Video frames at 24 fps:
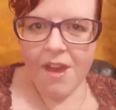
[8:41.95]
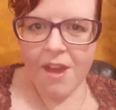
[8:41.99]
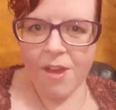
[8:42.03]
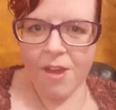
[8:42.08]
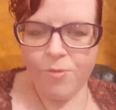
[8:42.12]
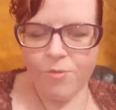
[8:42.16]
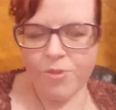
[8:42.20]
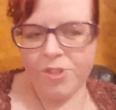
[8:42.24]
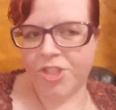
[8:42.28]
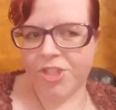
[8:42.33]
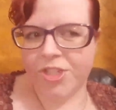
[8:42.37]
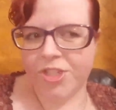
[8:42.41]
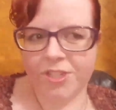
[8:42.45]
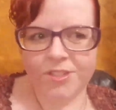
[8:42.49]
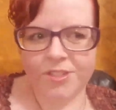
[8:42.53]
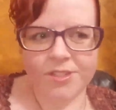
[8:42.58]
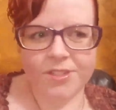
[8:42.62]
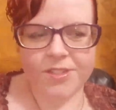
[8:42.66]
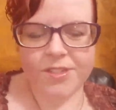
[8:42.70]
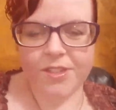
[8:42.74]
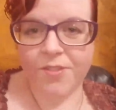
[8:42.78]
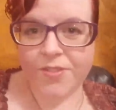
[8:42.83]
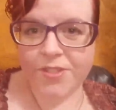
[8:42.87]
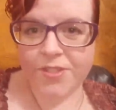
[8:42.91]
which
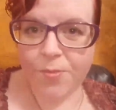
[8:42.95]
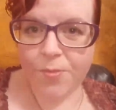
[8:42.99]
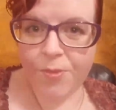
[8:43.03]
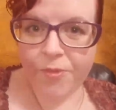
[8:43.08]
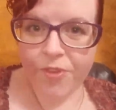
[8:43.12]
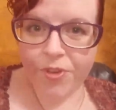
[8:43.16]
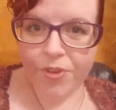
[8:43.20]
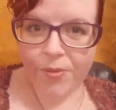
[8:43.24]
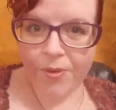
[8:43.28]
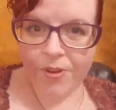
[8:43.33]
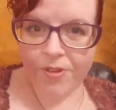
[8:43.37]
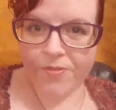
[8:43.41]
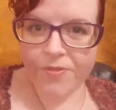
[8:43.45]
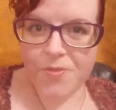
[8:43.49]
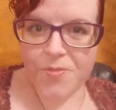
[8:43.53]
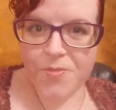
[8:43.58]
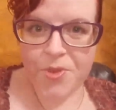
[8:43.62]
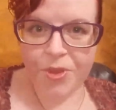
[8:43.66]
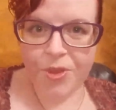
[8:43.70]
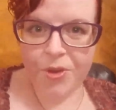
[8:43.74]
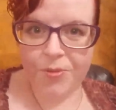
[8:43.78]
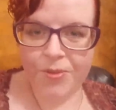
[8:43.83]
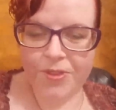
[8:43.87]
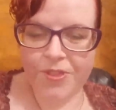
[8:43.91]
is, if some of you aren't
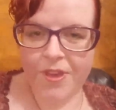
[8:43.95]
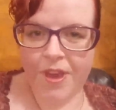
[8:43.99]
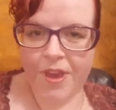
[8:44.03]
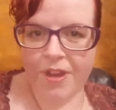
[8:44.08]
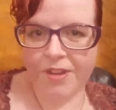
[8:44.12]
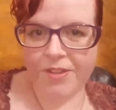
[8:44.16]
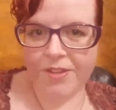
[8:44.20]
familiar with that,